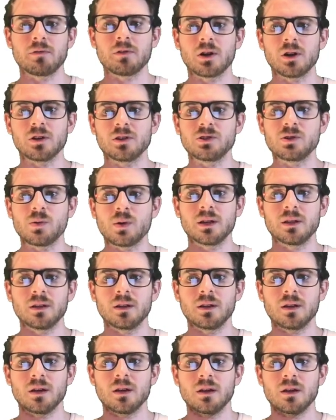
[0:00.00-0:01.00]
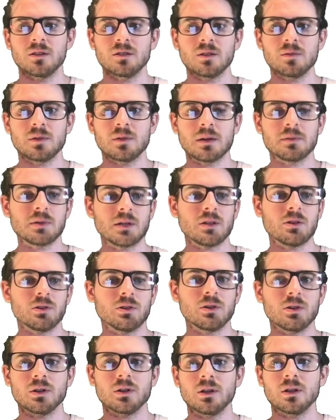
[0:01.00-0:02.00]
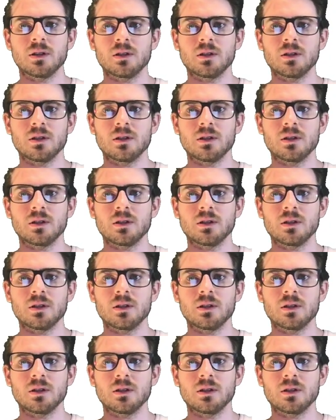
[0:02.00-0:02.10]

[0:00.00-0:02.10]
colors you want. Sometimes they look good,